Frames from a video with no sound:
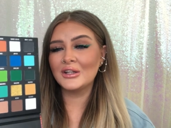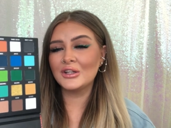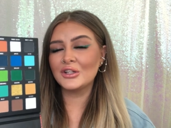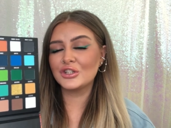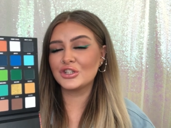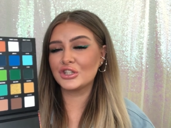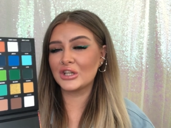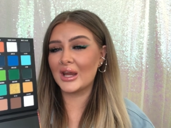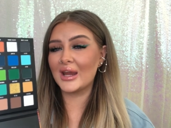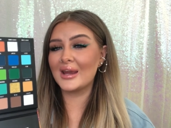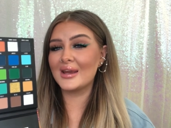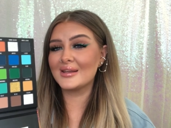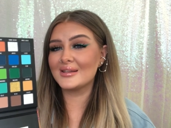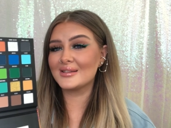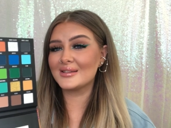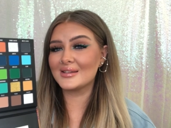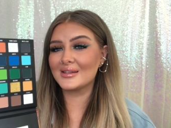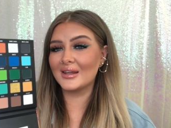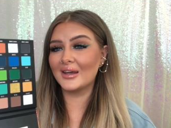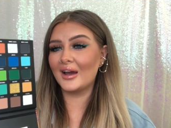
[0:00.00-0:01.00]

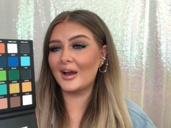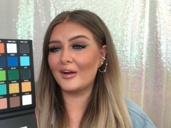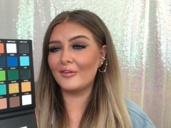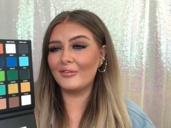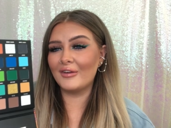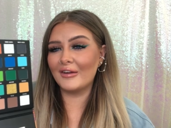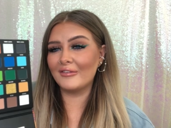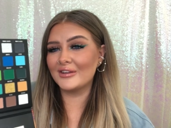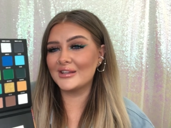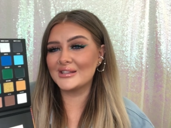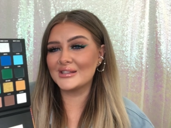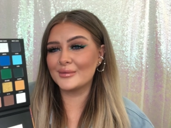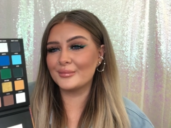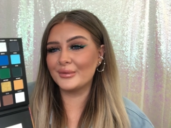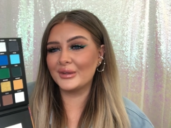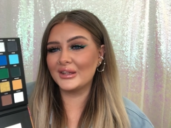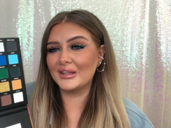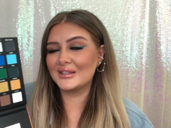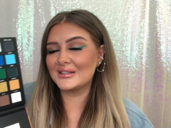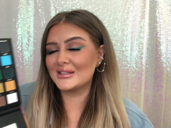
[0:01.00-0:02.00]
shades that are very
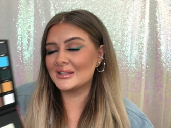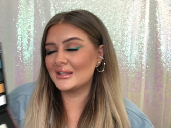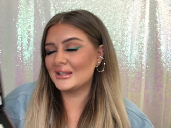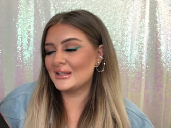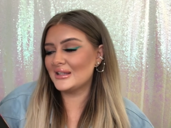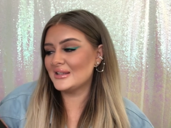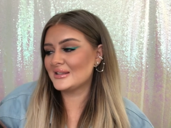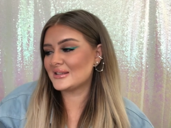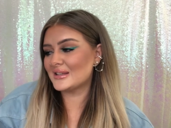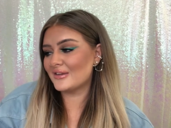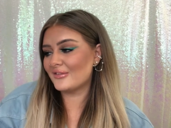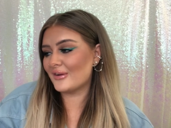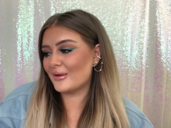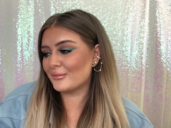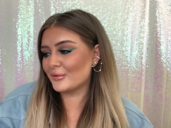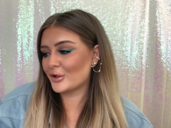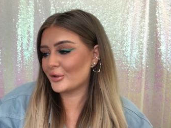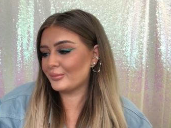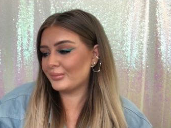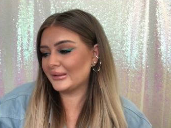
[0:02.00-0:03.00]
similar to these, if
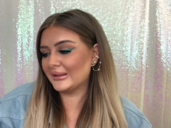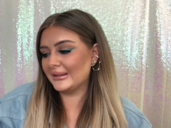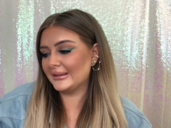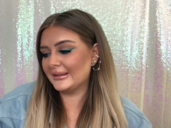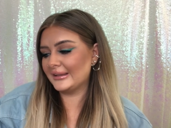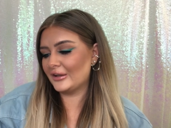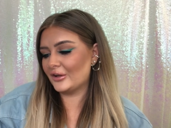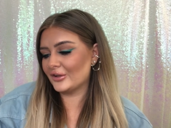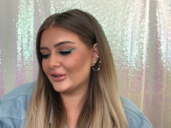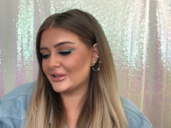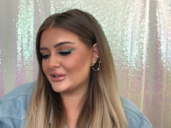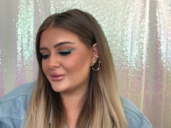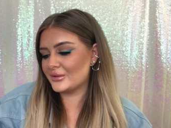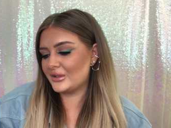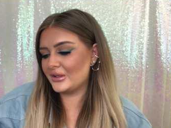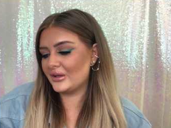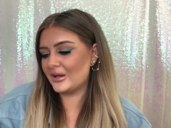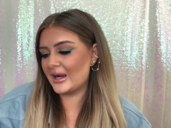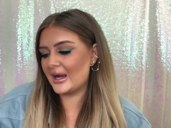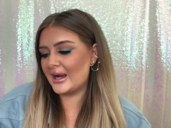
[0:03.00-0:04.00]
I'm completely honest with
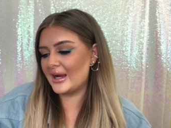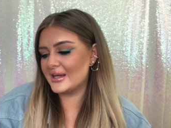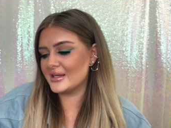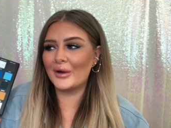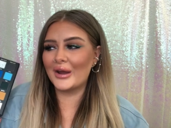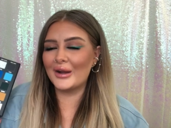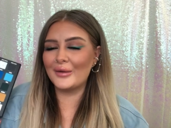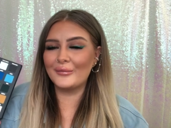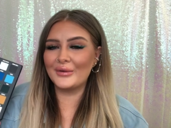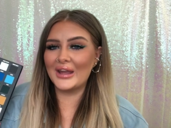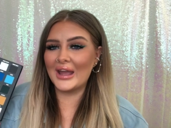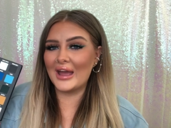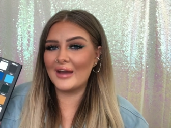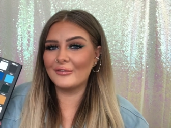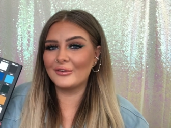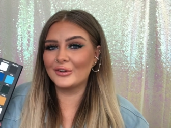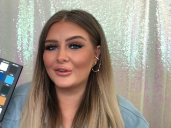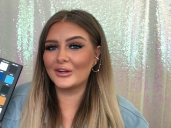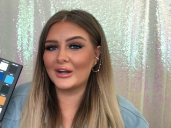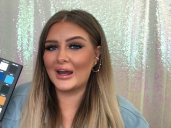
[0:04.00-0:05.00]
you guys. When are we
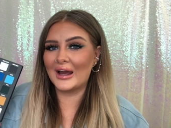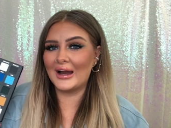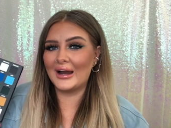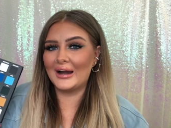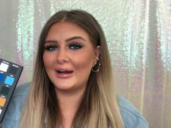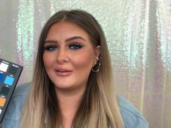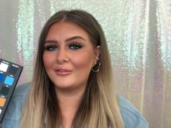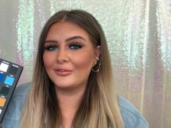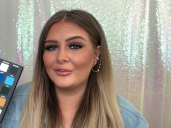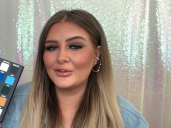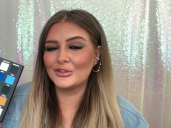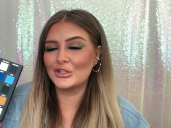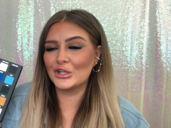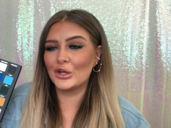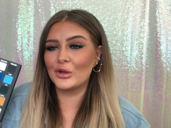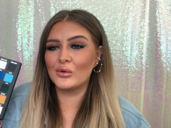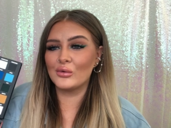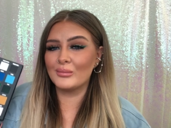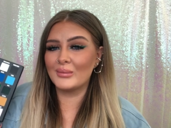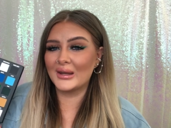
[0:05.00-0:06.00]
ever gonna have
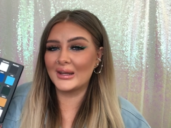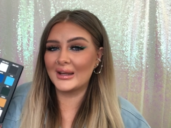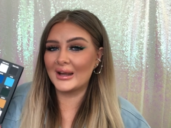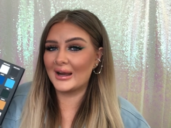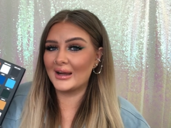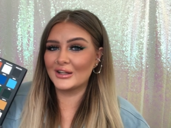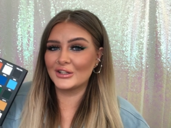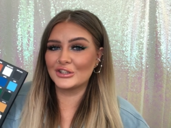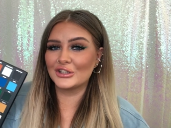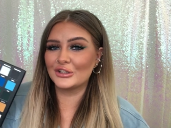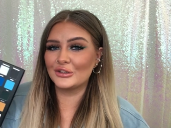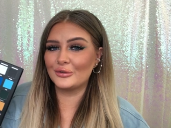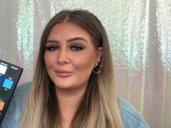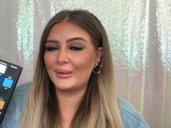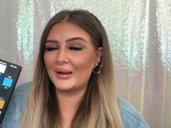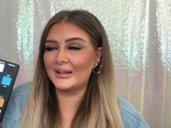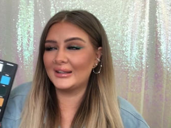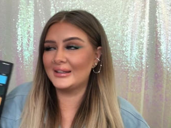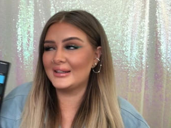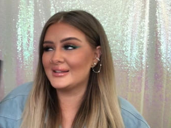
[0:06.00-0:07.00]
too many eyeshadow
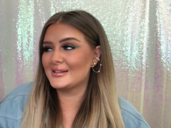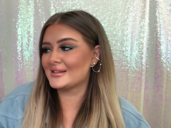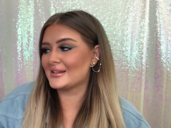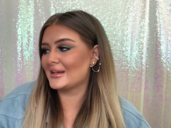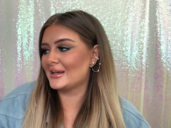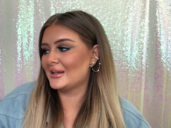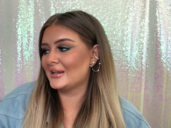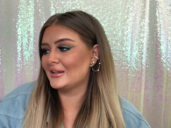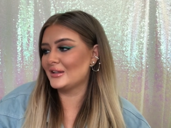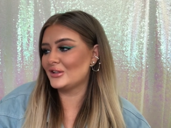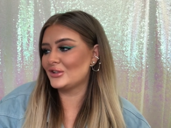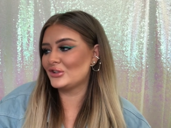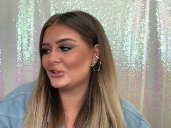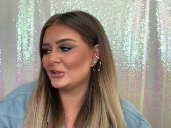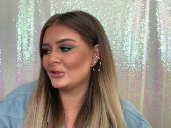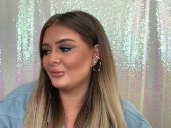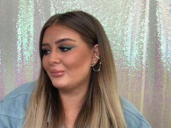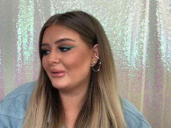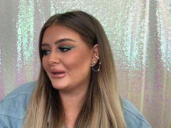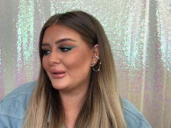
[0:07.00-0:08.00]
palettes and
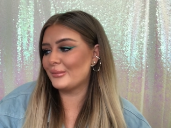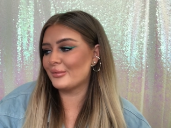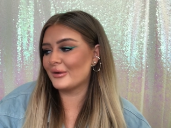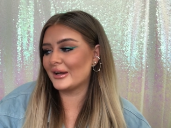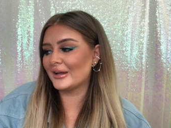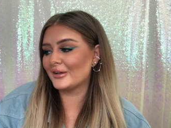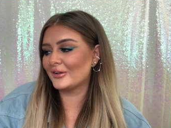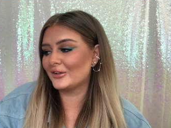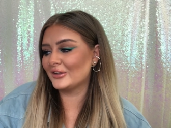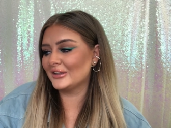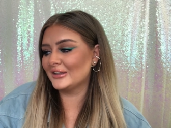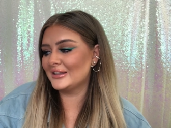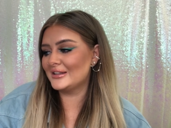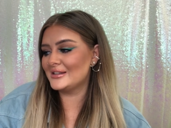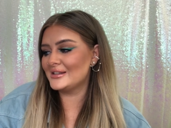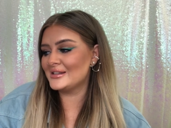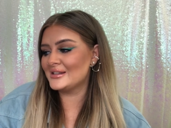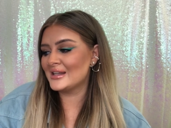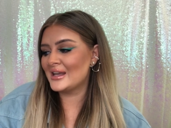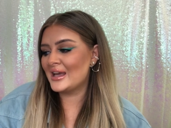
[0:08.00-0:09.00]
too many bright
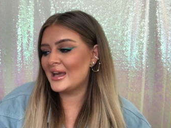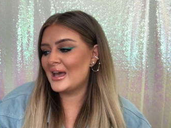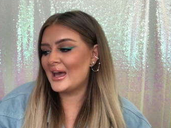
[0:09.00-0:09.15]
colors?